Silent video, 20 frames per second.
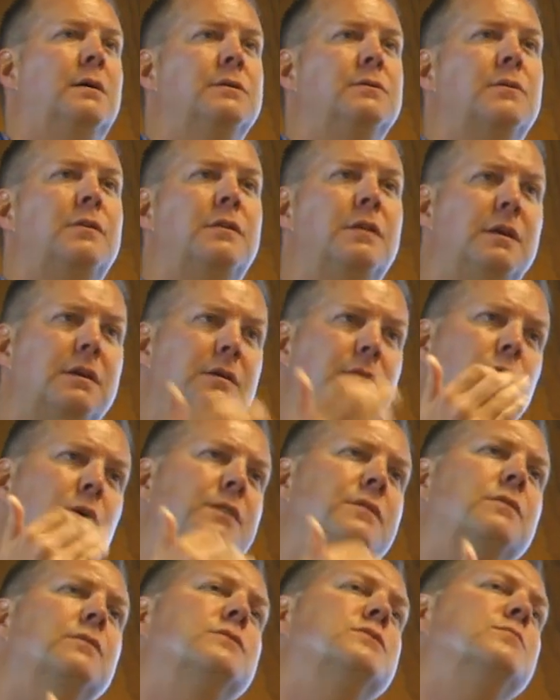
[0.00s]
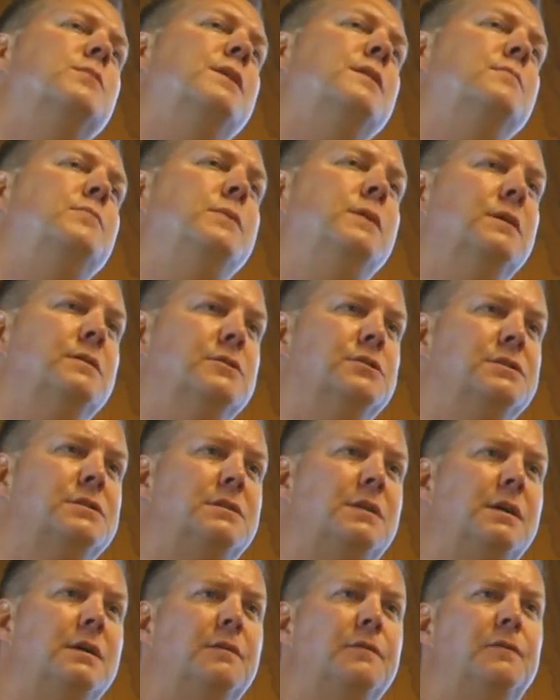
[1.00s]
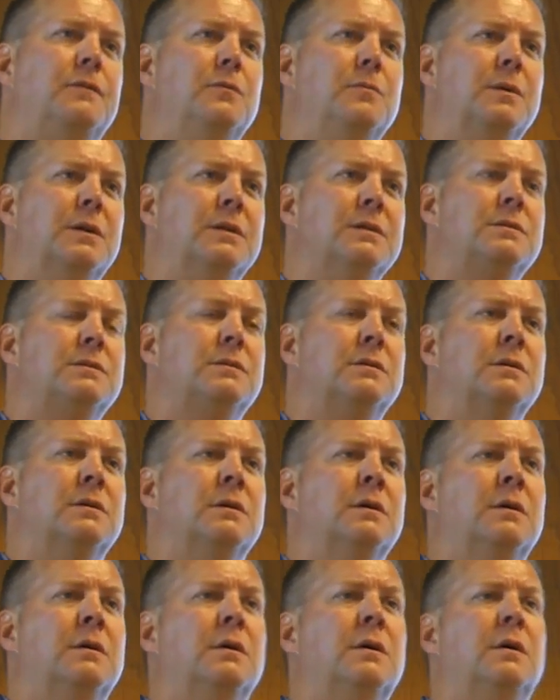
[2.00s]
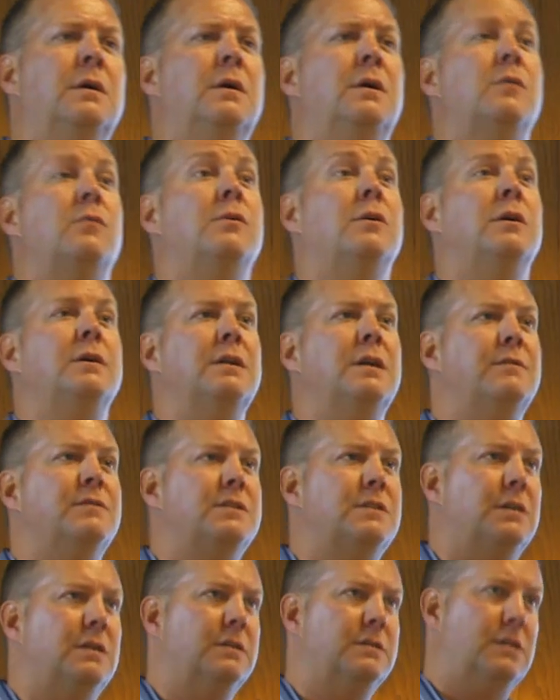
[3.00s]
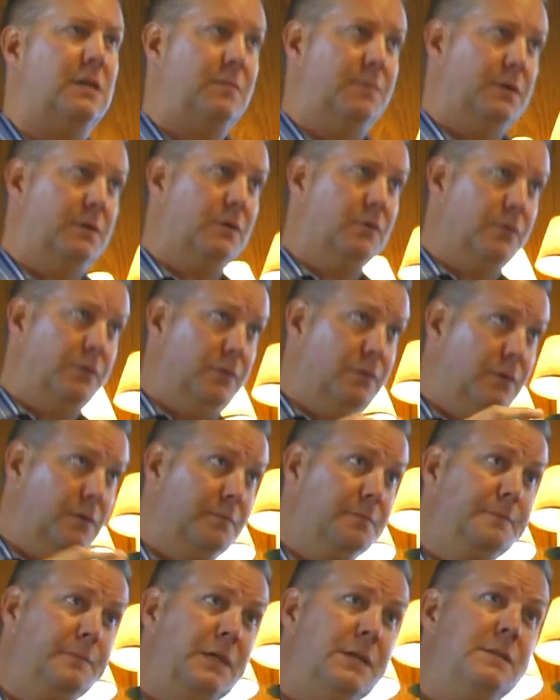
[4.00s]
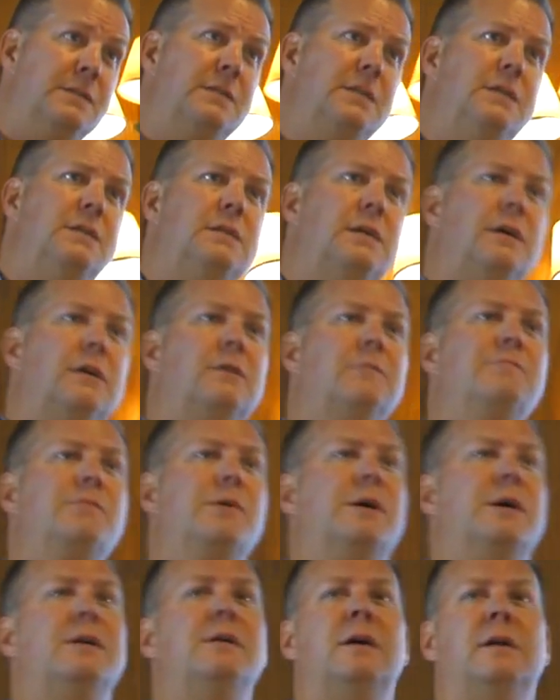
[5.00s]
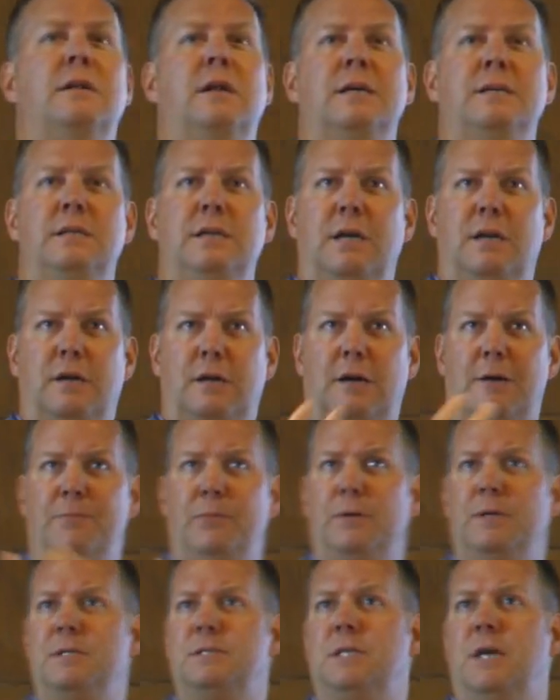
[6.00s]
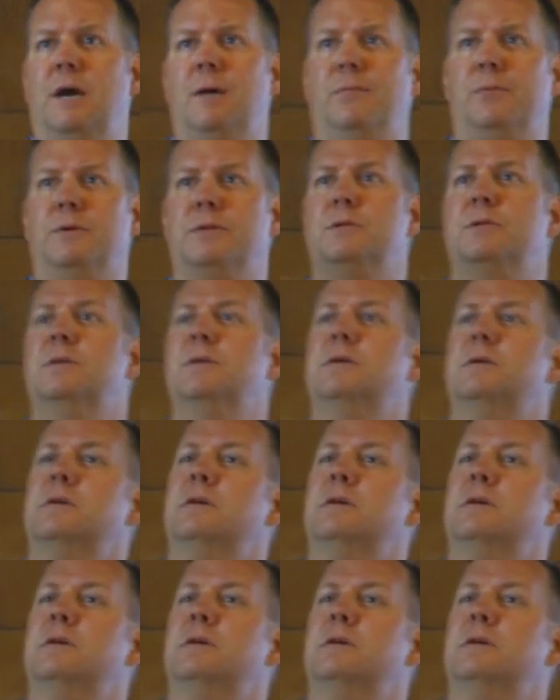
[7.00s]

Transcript: So think of what those might be and just take a few minutes. We're not going to have a ton of time to go through it in detail, but I'd like to get a couple examples.